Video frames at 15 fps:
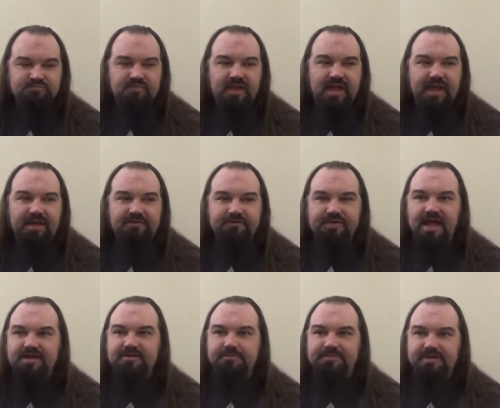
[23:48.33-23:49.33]
And there's
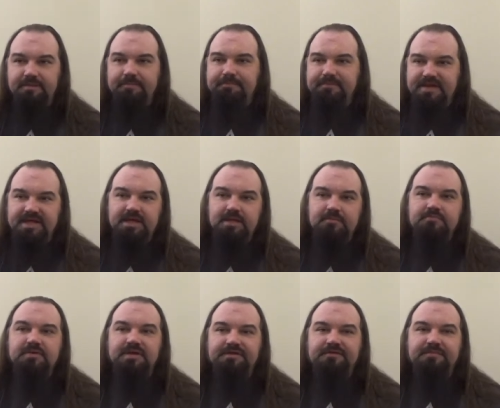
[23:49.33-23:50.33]
actually been a meme
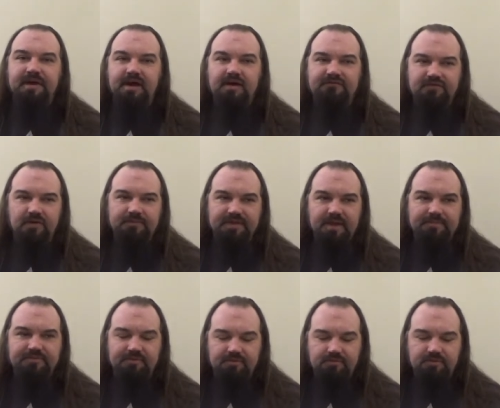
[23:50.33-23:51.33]
inspired from the
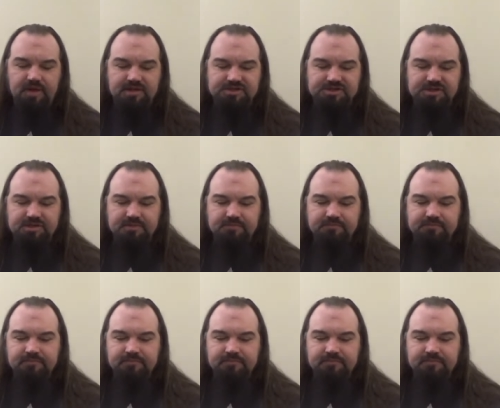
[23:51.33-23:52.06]
episode in question.